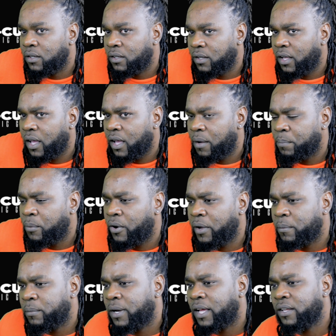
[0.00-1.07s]
yeah,
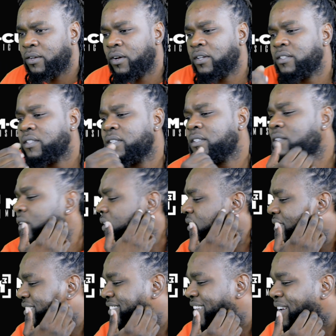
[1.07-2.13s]
point blank, not
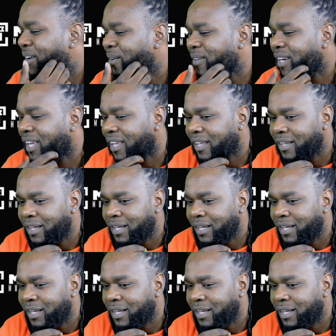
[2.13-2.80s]
the sound like,